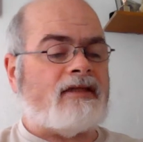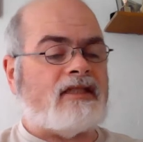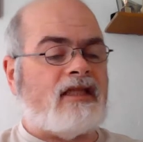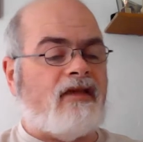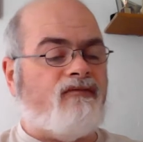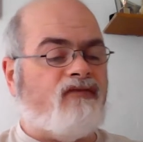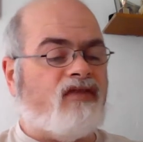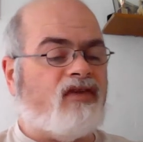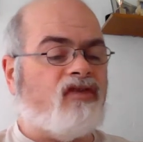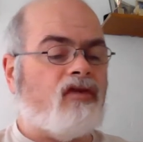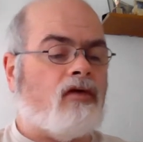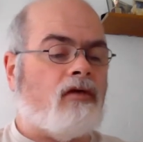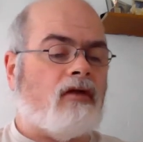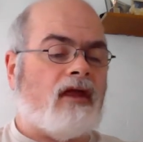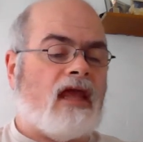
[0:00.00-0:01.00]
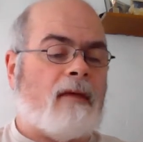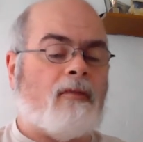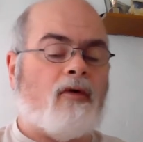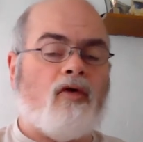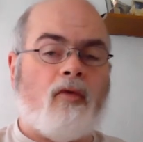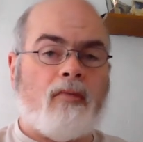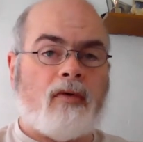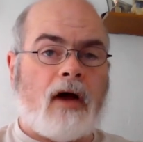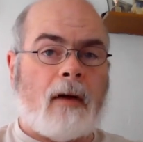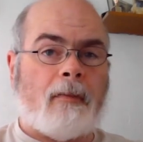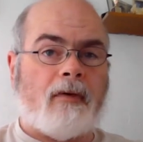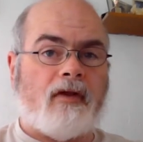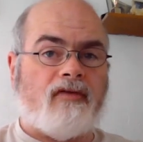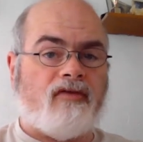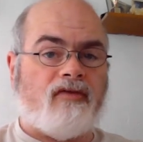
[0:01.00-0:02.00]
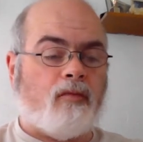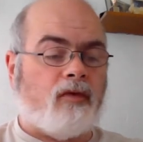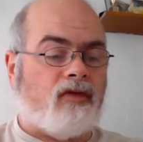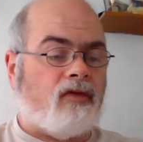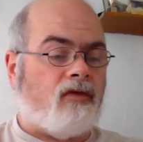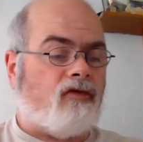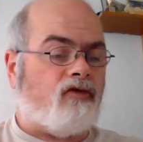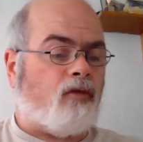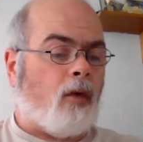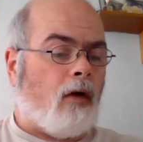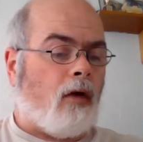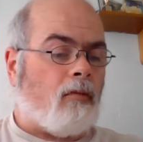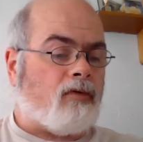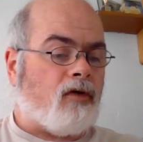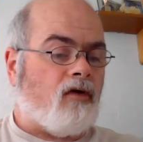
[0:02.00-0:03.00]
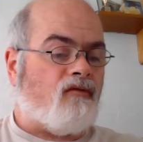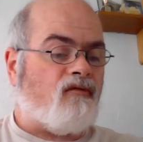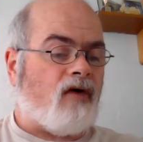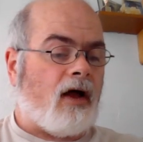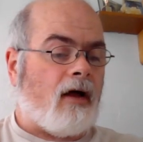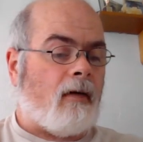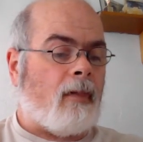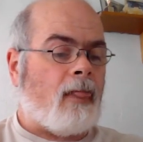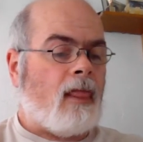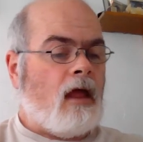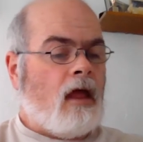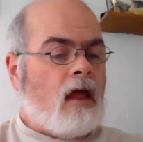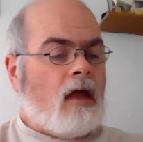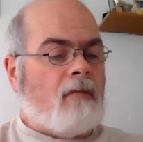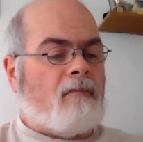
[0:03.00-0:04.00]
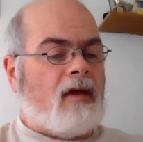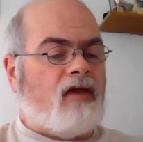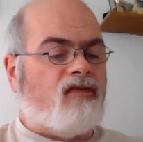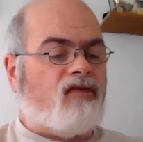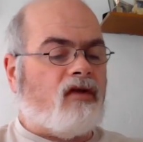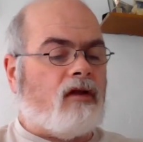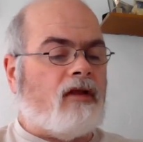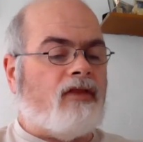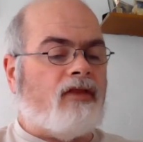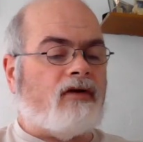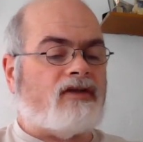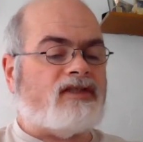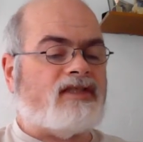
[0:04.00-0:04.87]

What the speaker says: the physical and chemical properties within the soil profile. Basically, there are